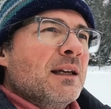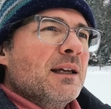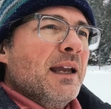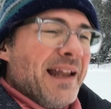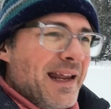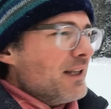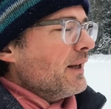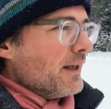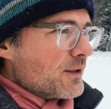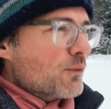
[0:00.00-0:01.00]
It
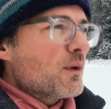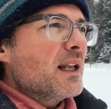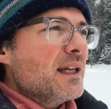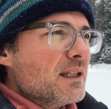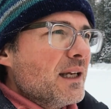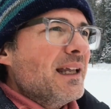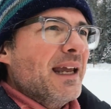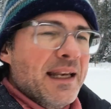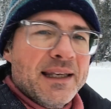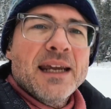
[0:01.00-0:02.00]

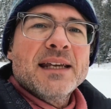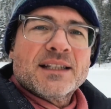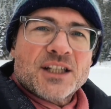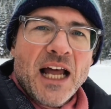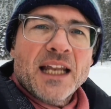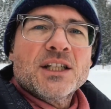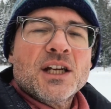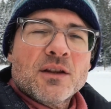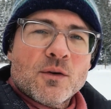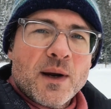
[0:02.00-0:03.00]
is
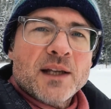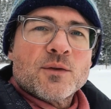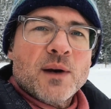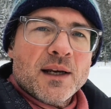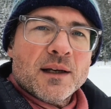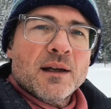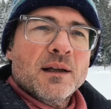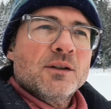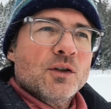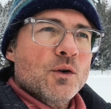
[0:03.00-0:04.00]
challenging the way it's written
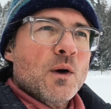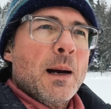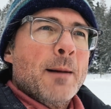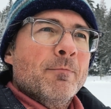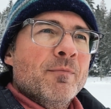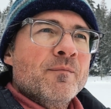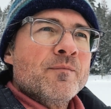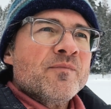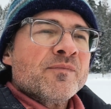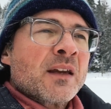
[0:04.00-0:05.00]
to
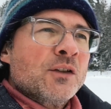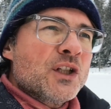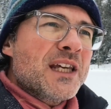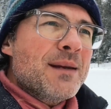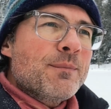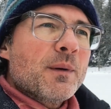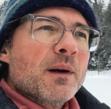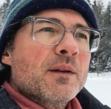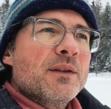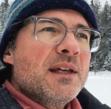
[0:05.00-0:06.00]
keep
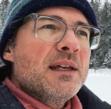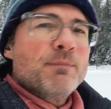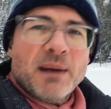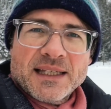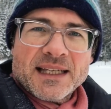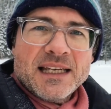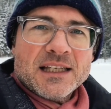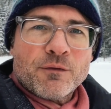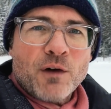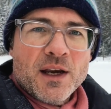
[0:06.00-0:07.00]
the
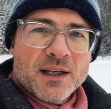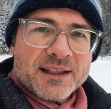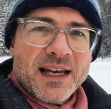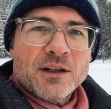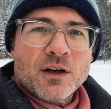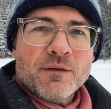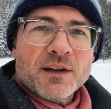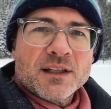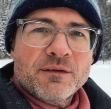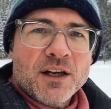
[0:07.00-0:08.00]
PCs front and center of
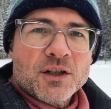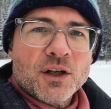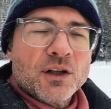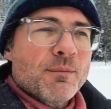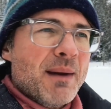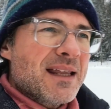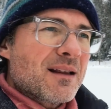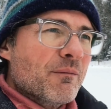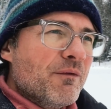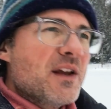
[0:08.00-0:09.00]
this adventure, to make
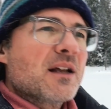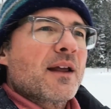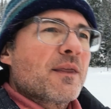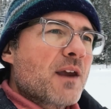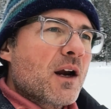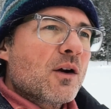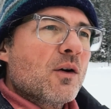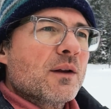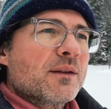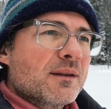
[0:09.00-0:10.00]
them feel that
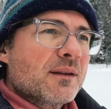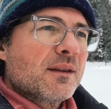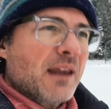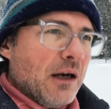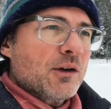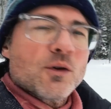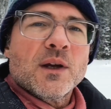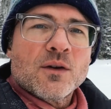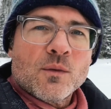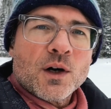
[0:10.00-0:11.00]
they're
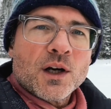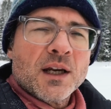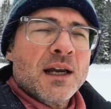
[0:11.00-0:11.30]
doing the work.